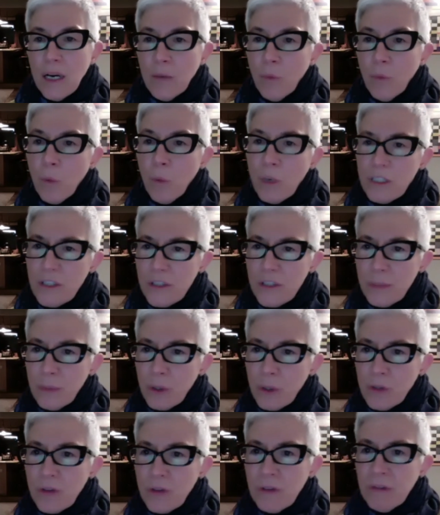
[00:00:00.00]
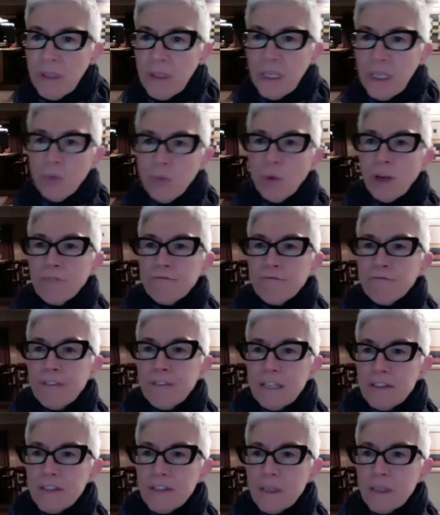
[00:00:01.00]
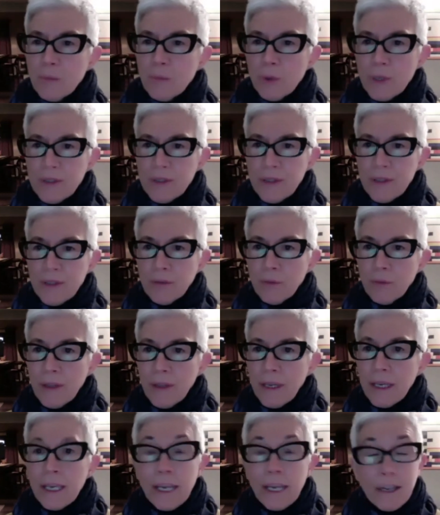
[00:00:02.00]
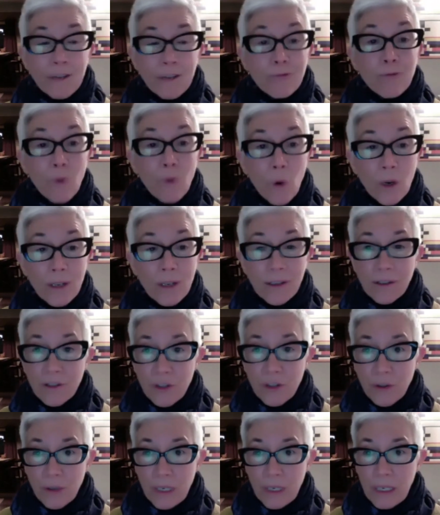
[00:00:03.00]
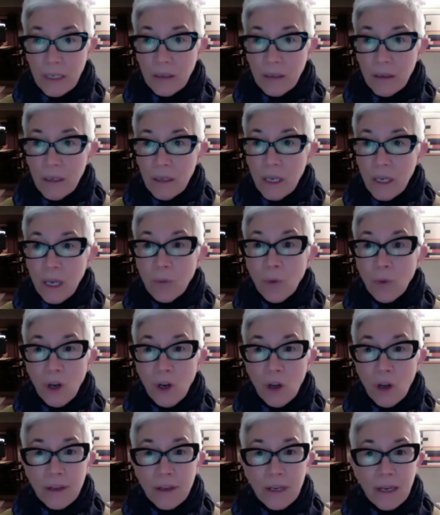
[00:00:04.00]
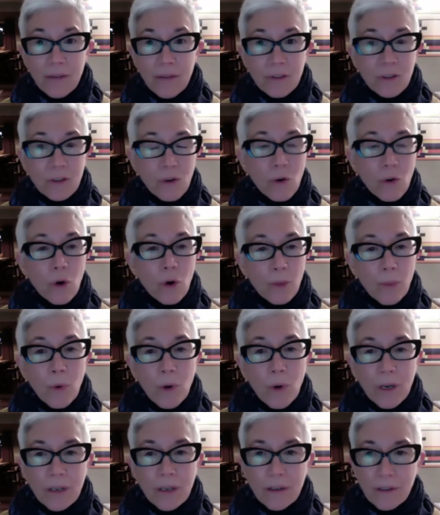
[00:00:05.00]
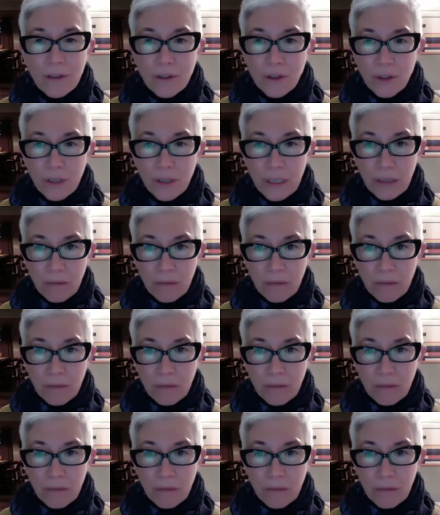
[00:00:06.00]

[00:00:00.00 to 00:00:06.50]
What does a person need when facing prison when they can't afford an attorney and when all they have is a court-appointed attorney?